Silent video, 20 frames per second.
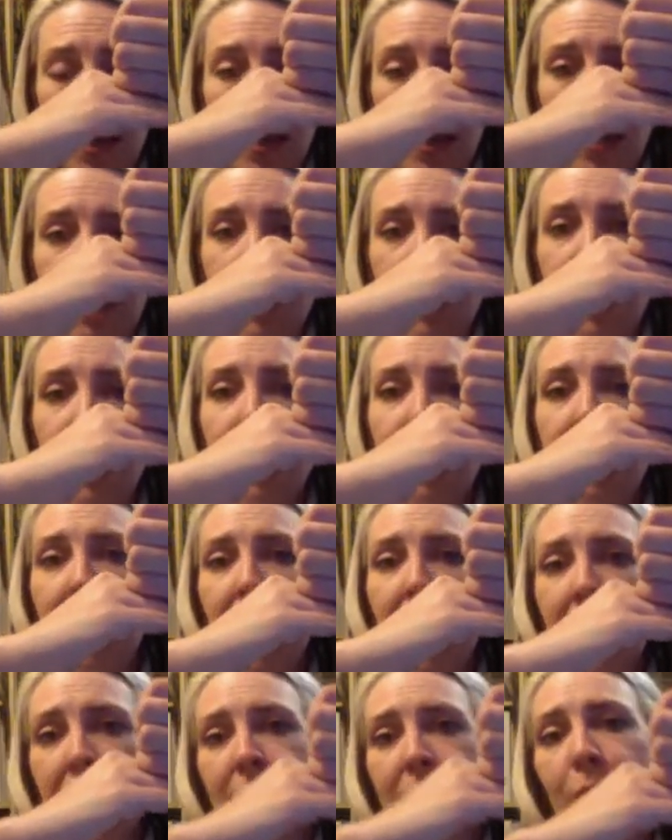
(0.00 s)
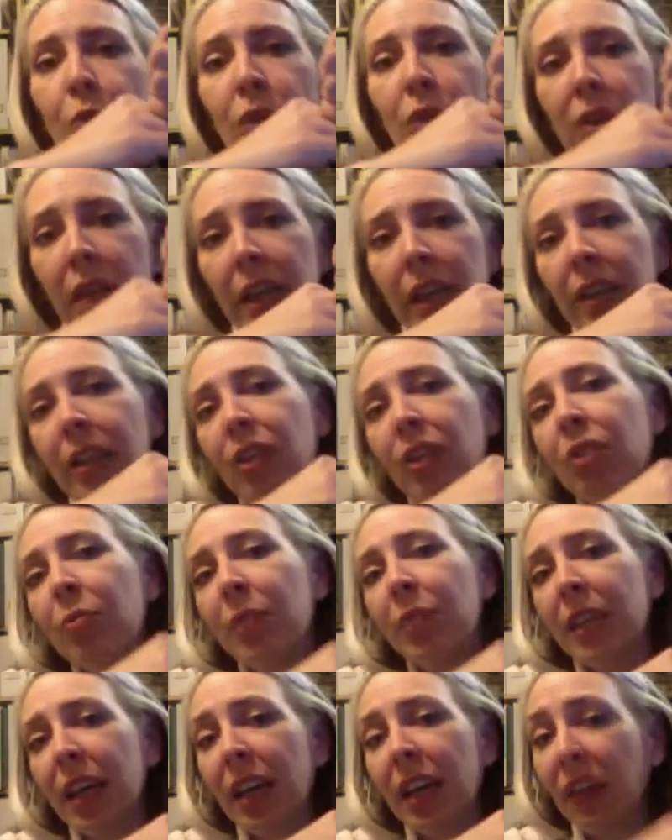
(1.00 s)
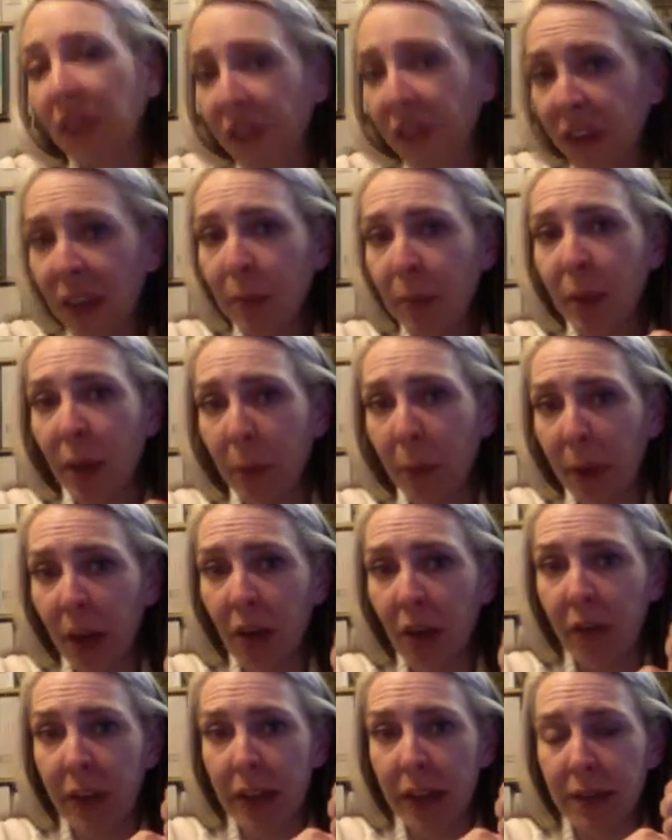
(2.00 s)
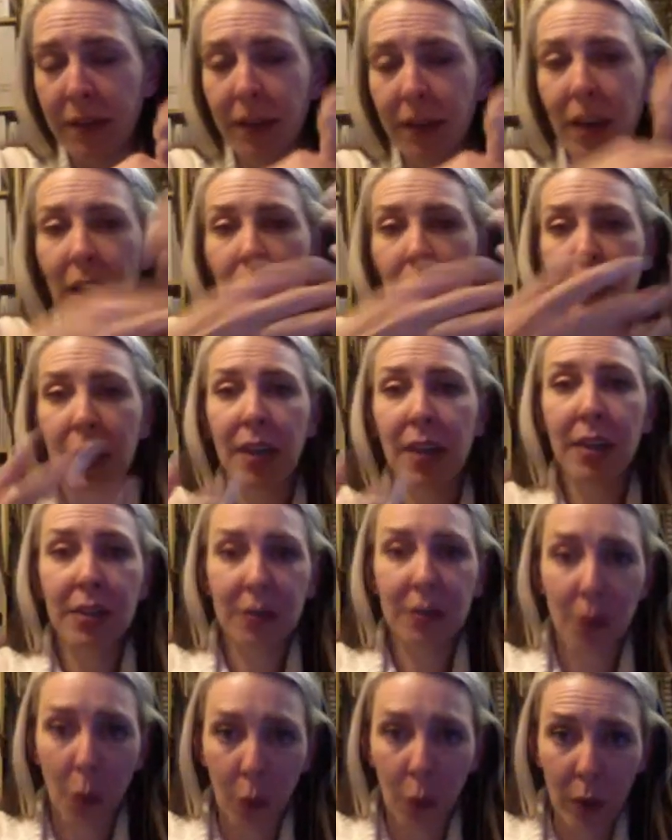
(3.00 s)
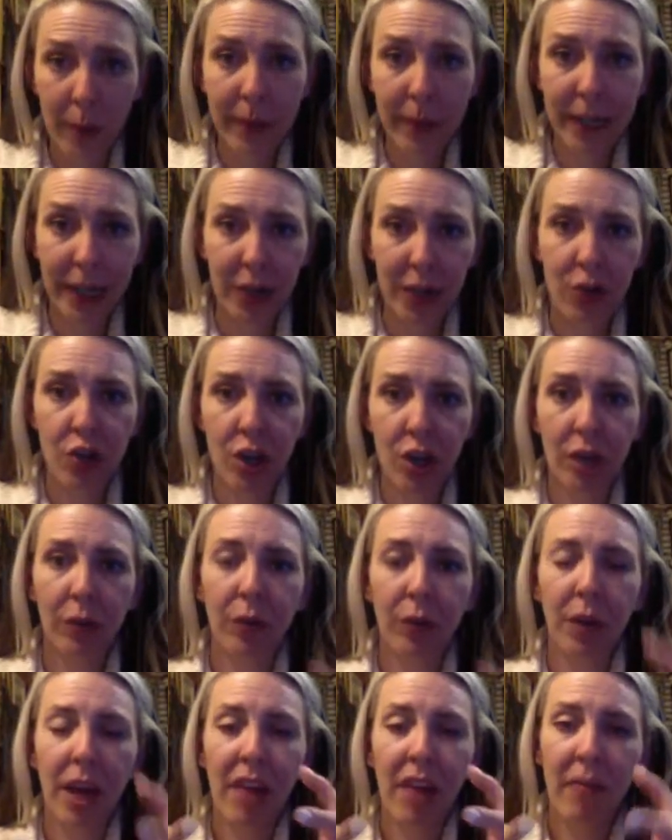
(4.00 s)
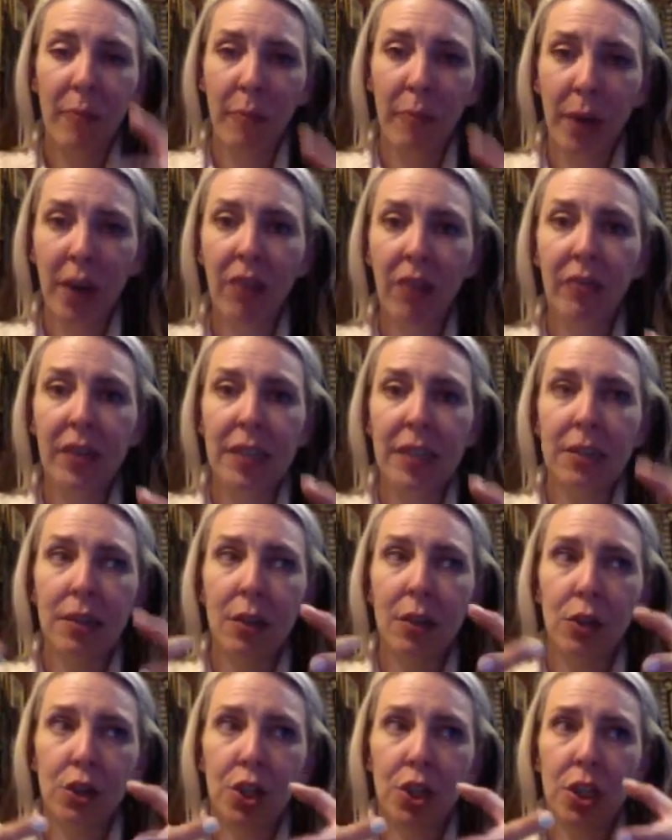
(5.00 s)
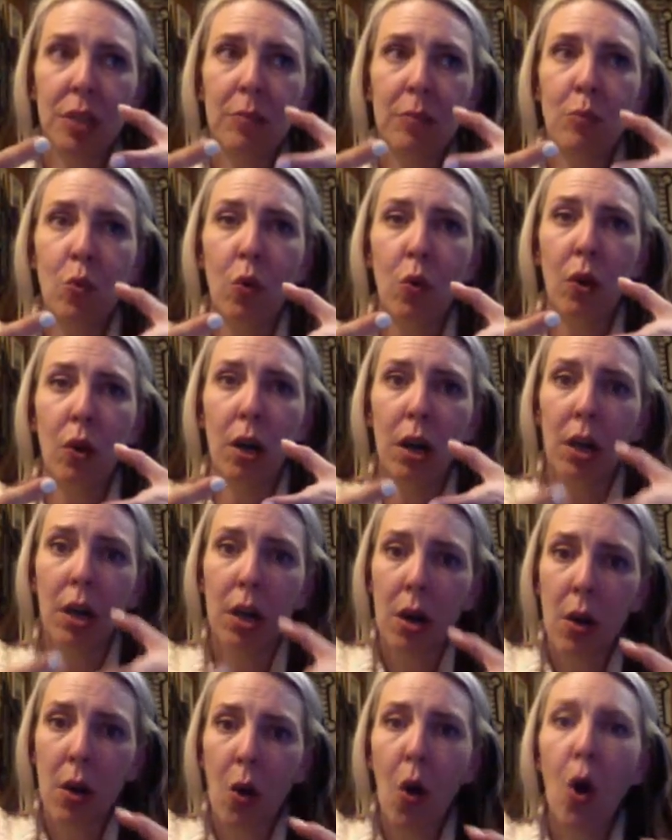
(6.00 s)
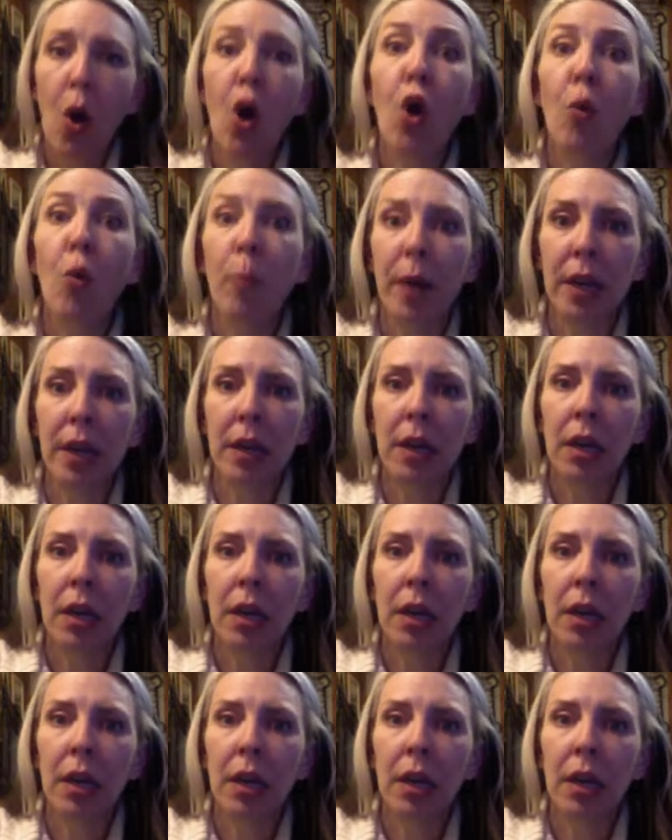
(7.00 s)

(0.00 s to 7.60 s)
then that is more likely to be a female pelvis, because women in general have pelvises that are just more open.